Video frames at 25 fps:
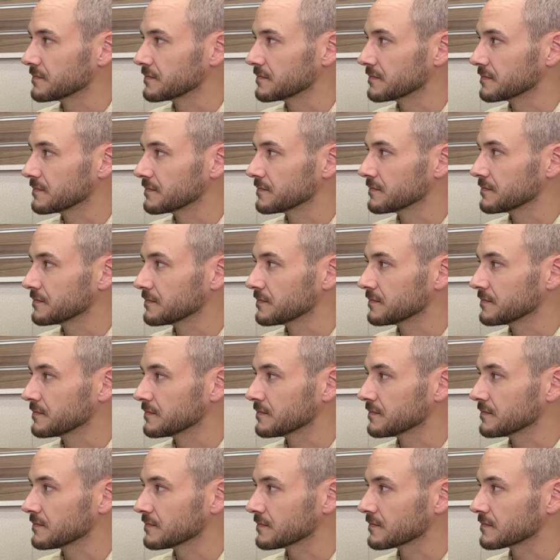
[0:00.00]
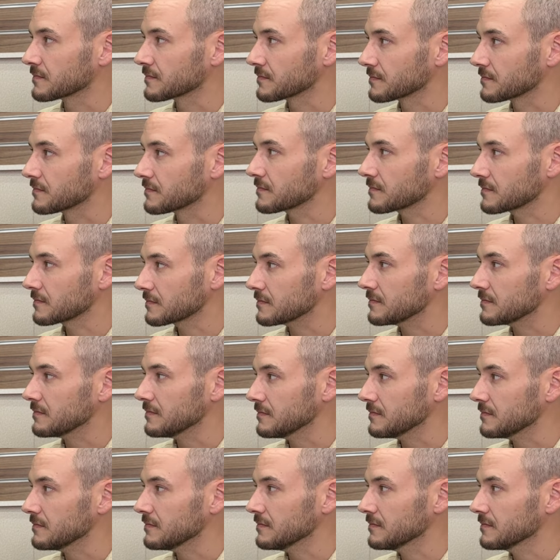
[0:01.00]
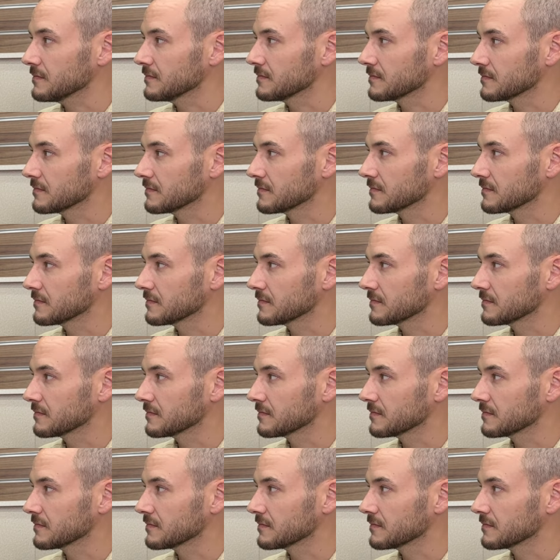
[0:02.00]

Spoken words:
The person shown says nothing.